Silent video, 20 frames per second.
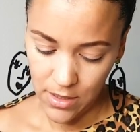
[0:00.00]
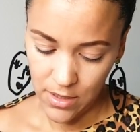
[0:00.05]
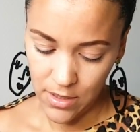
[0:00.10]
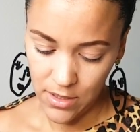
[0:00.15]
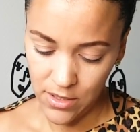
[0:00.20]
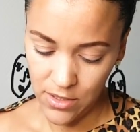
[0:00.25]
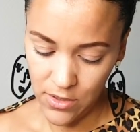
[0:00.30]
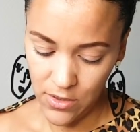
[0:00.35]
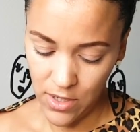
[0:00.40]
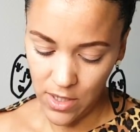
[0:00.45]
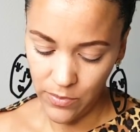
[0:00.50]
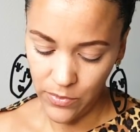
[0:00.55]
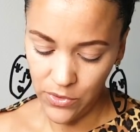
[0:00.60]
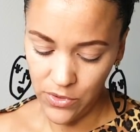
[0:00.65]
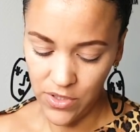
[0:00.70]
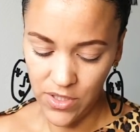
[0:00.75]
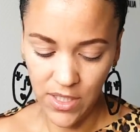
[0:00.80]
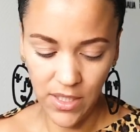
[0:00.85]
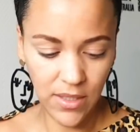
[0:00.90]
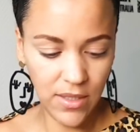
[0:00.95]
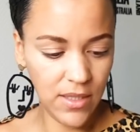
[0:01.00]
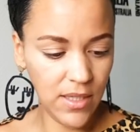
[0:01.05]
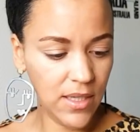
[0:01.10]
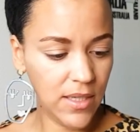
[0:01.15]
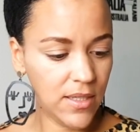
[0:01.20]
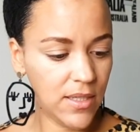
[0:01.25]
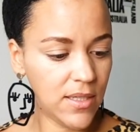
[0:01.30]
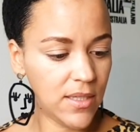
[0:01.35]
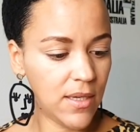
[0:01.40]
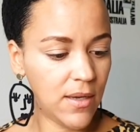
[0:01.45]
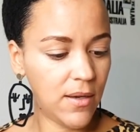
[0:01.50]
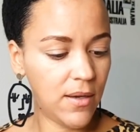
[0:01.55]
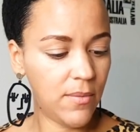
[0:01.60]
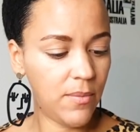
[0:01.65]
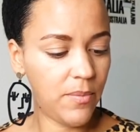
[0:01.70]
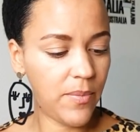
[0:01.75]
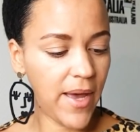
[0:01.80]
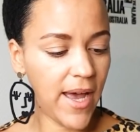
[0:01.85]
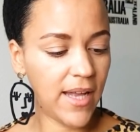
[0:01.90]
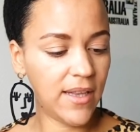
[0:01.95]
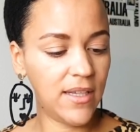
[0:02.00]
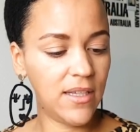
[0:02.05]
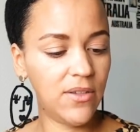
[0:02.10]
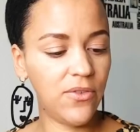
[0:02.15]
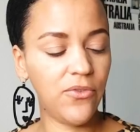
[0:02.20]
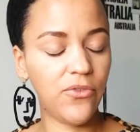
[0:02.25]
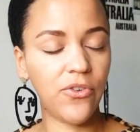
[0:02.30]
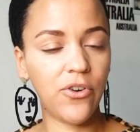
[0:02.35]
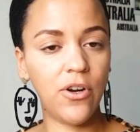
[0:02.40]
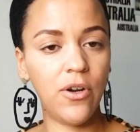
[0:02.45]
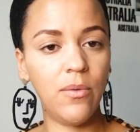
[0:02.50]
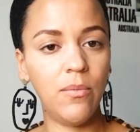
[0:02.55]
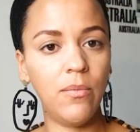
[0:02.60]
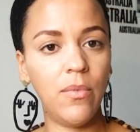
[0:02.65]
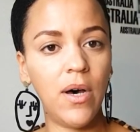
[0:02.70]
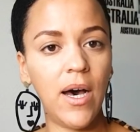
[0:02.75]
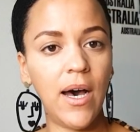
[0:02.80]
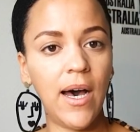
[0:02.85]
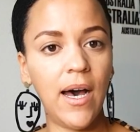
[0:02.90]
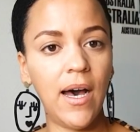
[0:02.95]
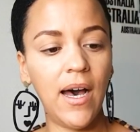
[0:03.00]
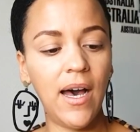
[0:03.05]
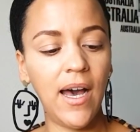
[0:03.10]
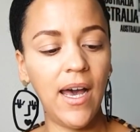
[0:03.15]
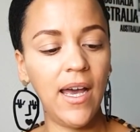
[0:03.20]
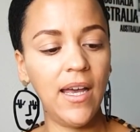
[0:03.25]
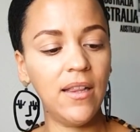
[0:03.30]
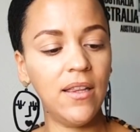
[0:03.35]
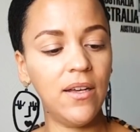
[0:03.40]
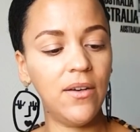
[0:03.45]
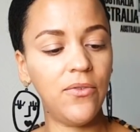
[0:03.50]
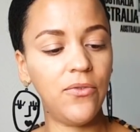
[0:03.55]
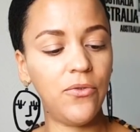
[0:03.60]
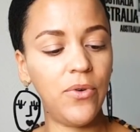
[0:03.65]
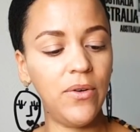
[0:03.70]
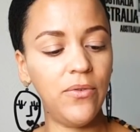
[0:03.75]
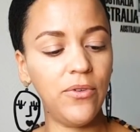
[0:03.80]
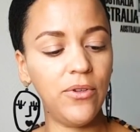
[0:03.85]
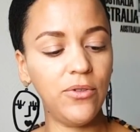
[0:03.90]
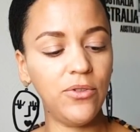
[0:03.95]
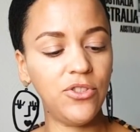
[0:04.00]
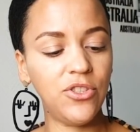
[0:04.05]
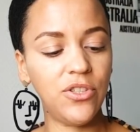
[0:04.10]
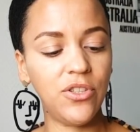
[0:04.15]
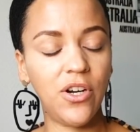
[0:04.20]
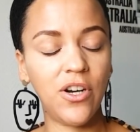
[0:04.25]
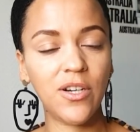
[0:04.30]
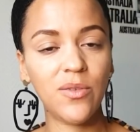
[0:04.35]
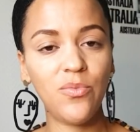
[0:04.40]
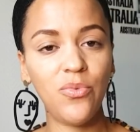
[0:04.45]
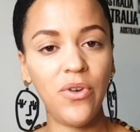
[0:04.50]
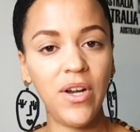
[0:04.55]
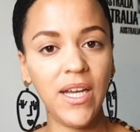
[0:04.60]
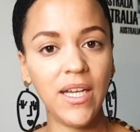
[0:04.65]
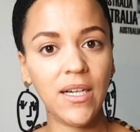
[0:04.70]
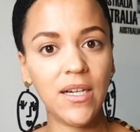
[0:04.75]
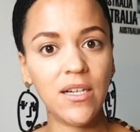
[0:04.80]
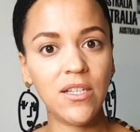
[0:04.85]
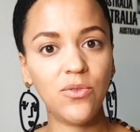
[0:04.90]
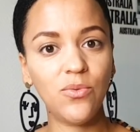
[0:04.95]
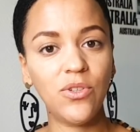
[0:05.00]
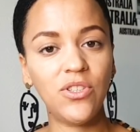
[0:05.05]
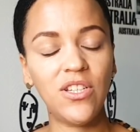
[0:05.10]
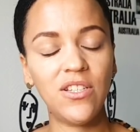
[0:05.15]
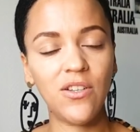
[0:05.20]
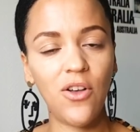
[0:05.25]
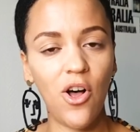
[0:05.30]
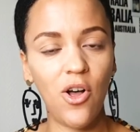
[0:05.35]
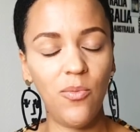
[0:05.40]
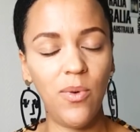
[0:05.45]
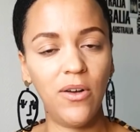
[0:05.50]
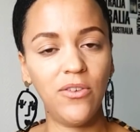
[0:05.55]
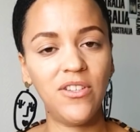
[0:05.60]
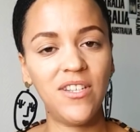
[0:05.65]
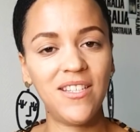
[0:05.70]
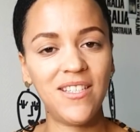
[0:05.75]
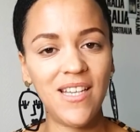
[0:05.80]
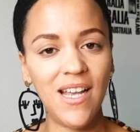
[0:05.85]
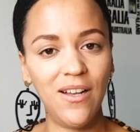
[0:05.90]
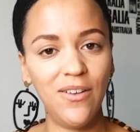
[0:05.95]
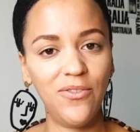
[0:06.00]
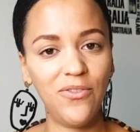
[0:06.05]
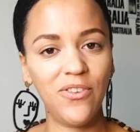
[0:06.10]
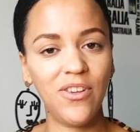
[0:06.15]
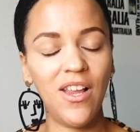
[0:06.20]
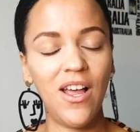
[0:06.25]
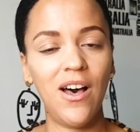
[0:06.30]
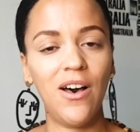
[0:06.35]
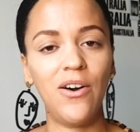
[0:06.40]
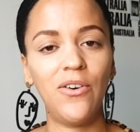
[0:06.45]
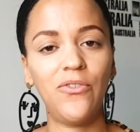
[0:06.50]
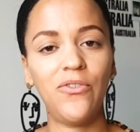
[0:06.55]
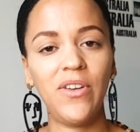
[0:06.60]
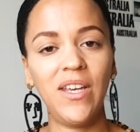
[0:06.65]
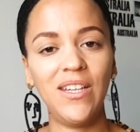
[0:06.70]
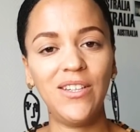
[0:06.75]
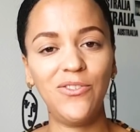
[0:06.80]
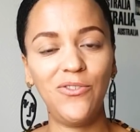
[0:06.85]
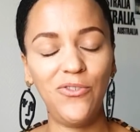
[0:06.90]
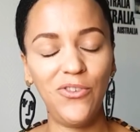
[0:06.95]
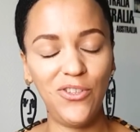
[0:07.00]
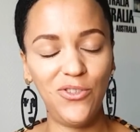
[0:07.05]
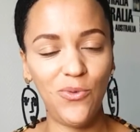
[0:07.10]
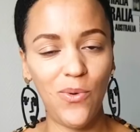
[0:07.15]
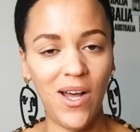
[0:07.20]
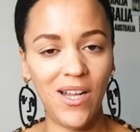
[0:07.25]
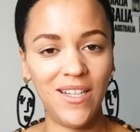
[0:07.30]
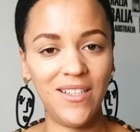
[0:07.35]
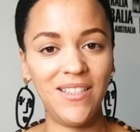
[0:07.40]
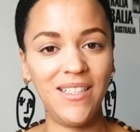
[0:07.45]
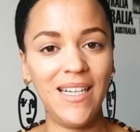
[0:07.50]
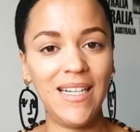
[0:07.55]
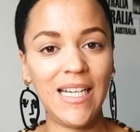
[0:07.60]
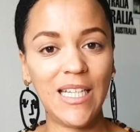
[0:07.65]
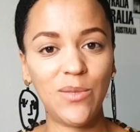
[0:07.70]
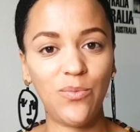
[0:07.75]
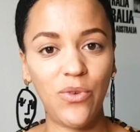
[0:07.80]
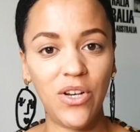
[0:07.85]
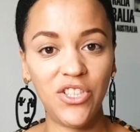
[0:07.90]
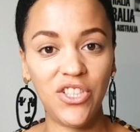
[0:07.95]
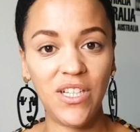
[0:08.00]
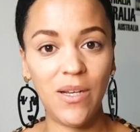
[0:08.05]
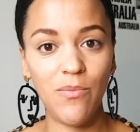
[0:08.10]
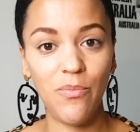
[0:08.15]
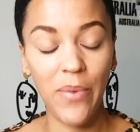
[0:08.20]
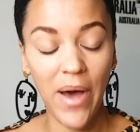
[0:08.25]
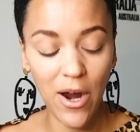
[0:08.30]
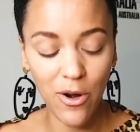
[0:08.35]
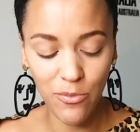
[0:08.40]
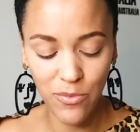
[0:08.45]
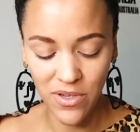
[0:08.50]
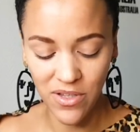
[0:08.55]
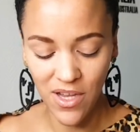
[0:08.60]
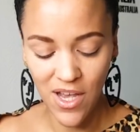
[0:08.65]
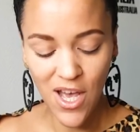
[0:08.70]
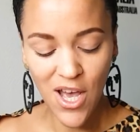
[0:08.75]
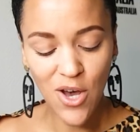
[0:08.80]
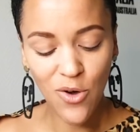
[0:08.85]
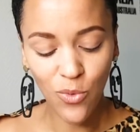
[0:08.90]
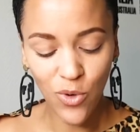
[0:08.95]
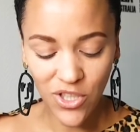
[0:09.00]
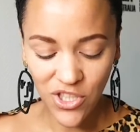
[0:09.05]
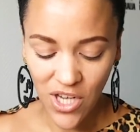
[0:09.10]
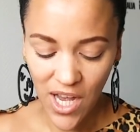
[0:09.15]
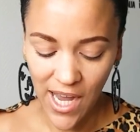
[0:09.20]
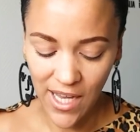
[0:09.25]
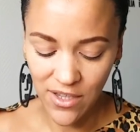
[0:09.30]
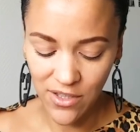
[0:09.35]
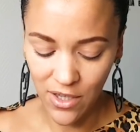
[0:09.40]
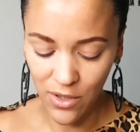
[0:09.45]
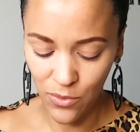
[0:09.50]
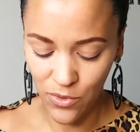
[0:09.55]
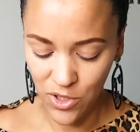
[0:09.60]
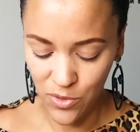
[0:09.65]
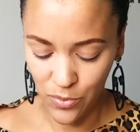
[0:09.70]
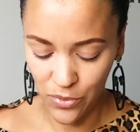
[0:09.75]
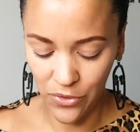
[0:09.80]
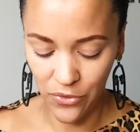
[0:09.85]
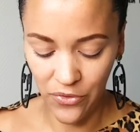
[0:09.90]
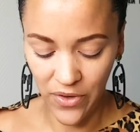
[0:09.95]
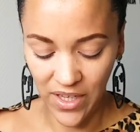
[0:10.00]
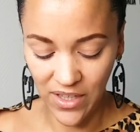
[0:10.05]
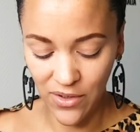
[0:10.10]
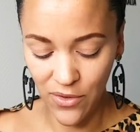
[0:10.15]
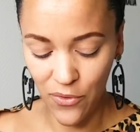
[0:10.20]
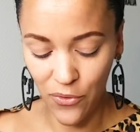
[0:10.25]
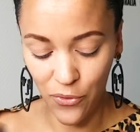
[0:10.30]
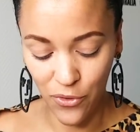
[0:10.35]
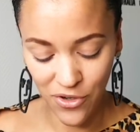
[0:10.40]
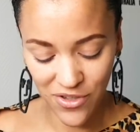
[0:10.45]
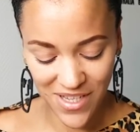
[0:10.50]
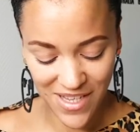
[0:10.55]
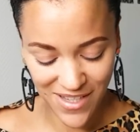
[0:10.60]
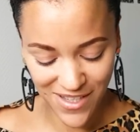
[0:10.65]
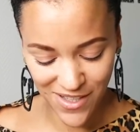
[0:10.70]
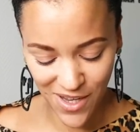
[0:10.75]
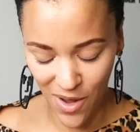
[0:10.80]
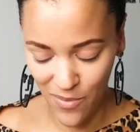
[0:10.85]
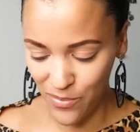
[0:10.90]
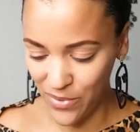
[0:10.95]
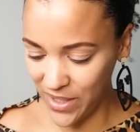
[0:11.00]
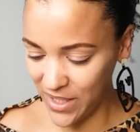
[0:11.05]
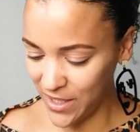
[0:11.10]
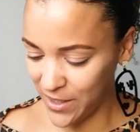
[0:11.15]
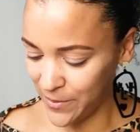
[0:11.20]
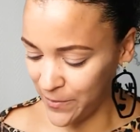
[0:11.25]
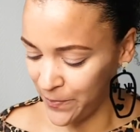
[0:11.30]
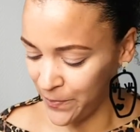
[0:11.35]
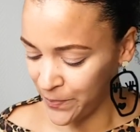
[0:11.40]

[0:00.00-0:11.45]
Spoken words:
So I'm using this palette from I Love Revolution Heartbreakers, which is all about self-love, individuality, and expression empowerment, which I thought was perfect for this topic.